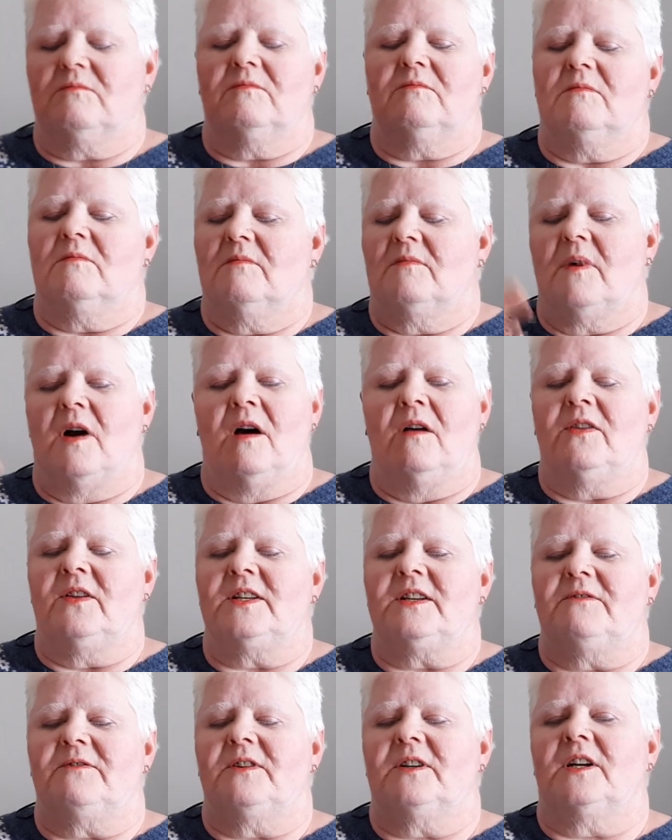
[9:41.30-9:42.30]
all the
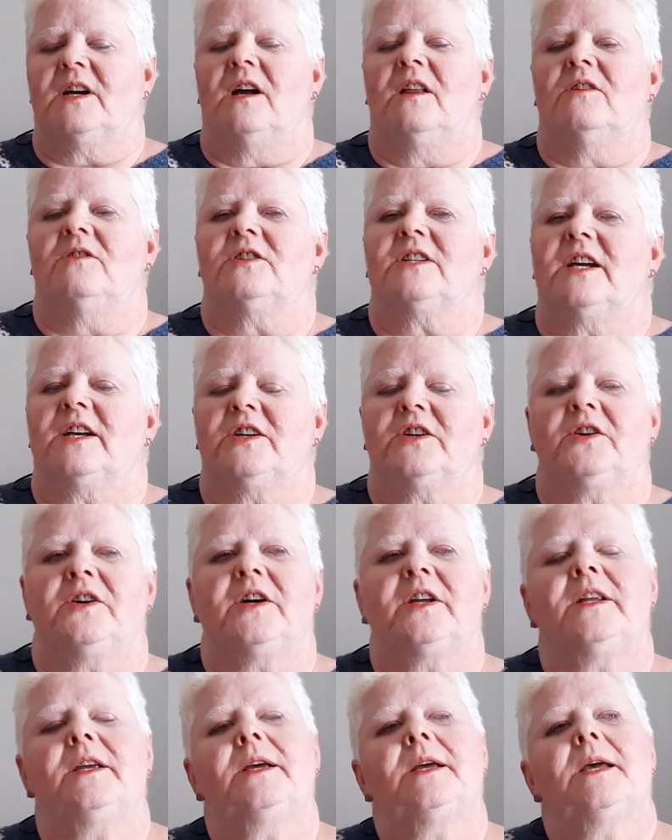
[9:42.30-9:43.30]
different colors I
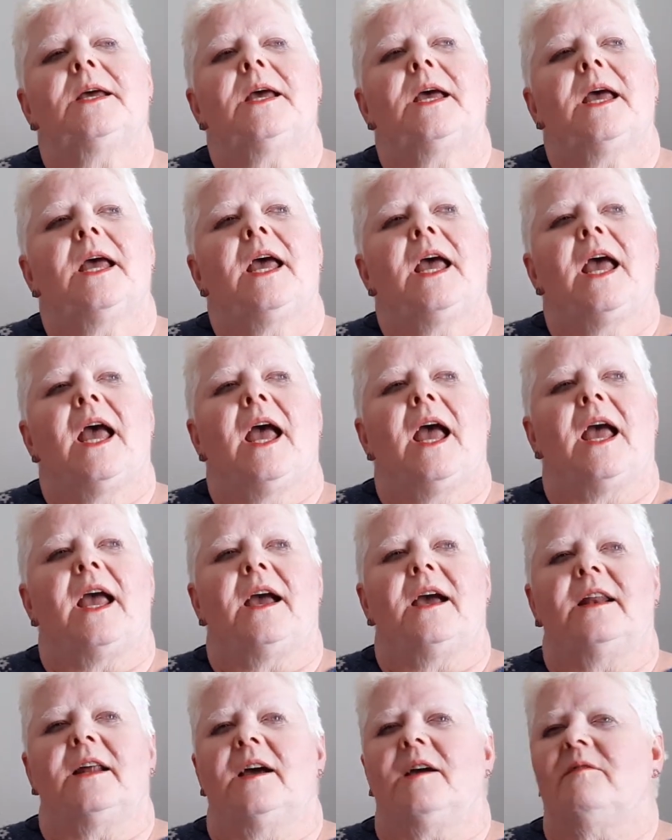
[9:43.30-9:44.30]
could, and
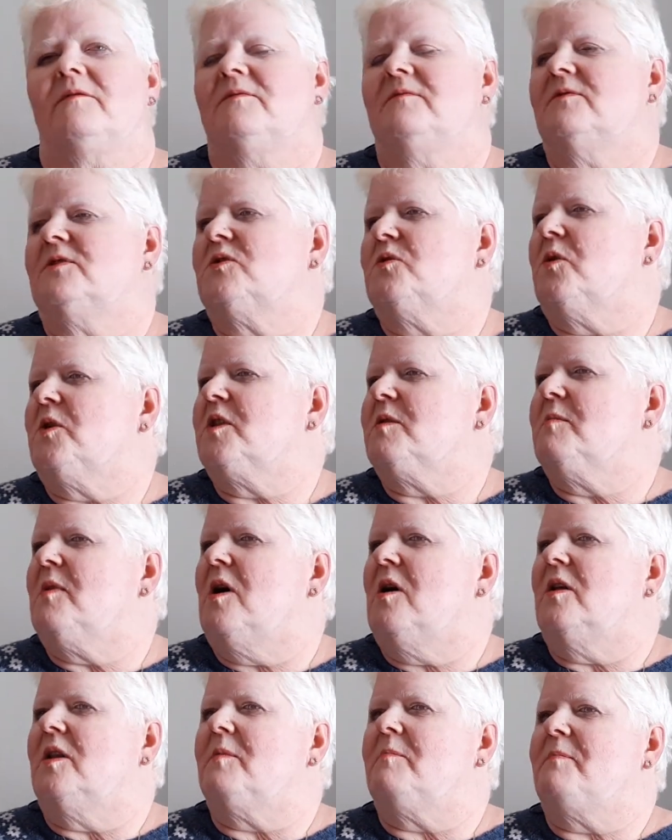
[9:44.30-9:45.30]
I sorted them all
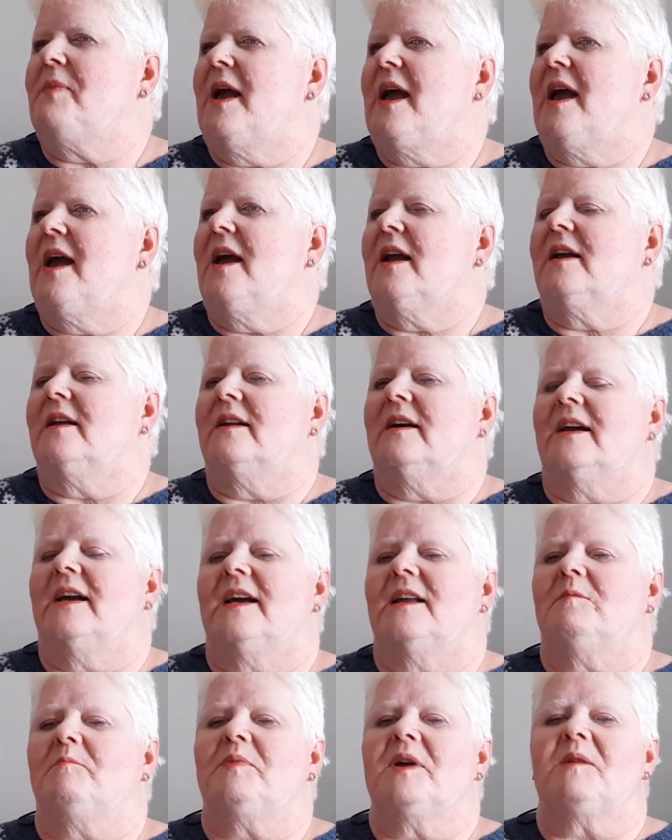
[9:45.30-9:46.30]
in a bag, and I had a
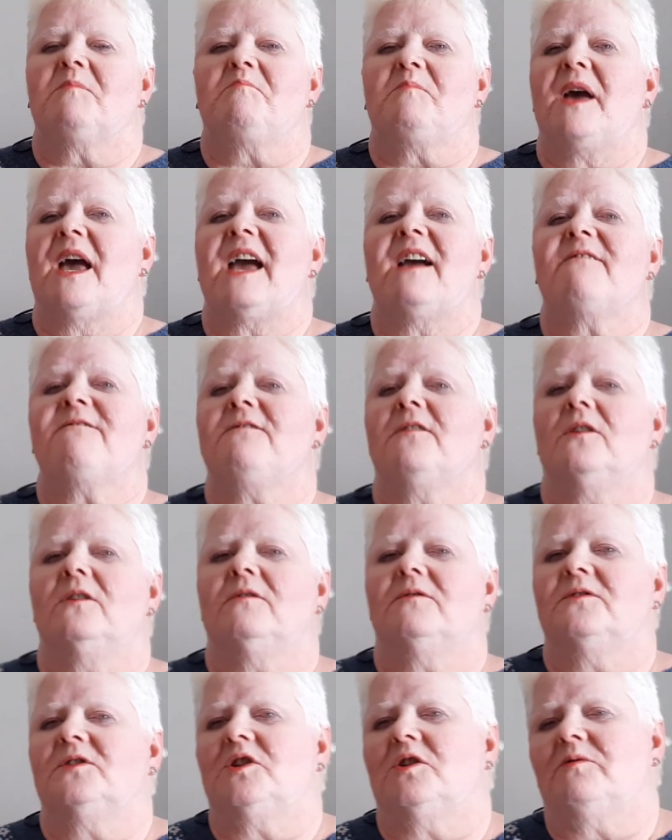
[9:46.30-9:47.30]
big bag full of
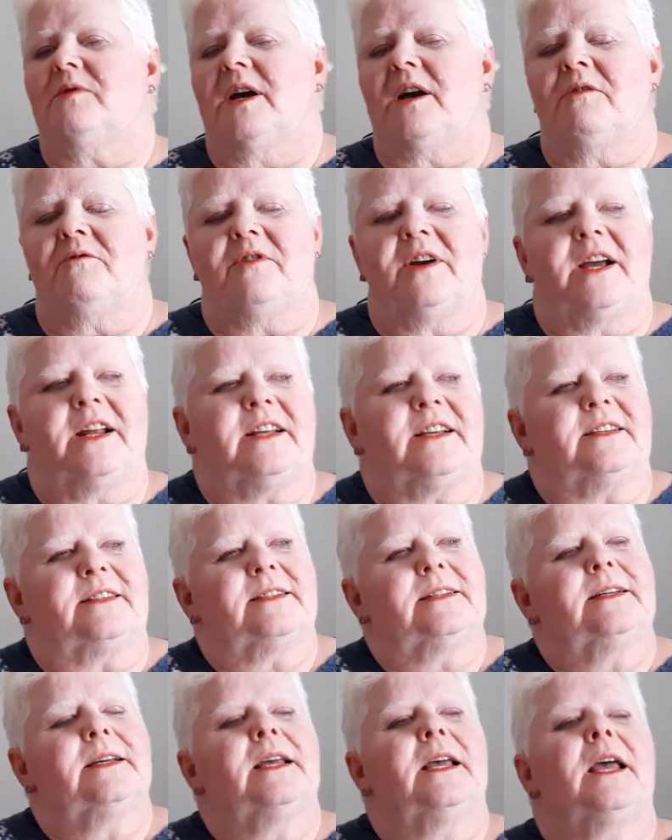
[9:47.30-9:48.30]
two round grannies,
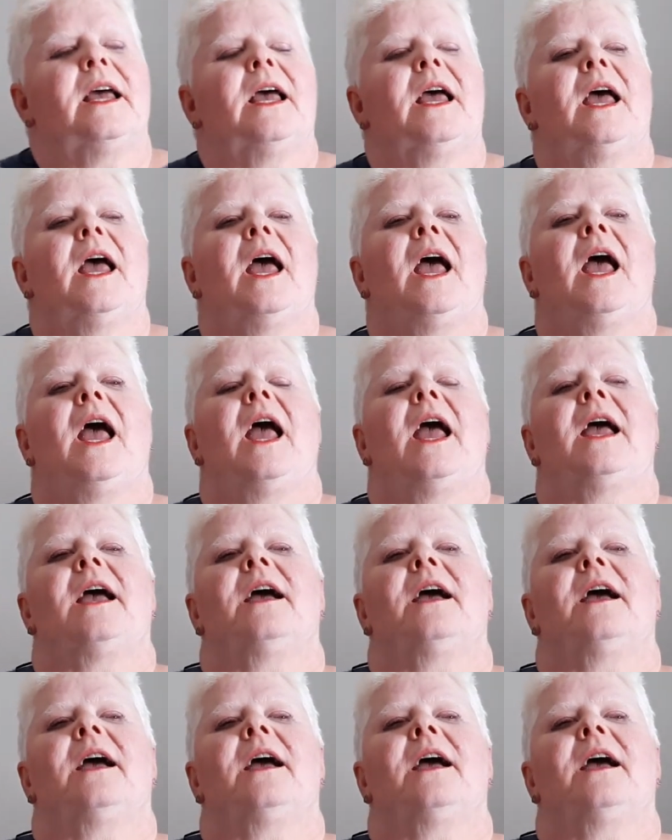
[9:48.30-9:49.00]
and